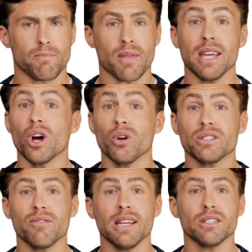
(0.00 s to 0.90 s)
They
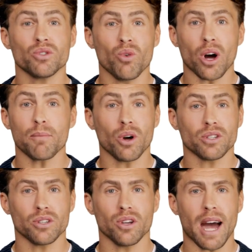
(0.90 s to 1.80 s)
cultivate strong
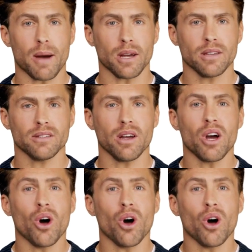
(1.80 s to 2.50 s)
personal habits,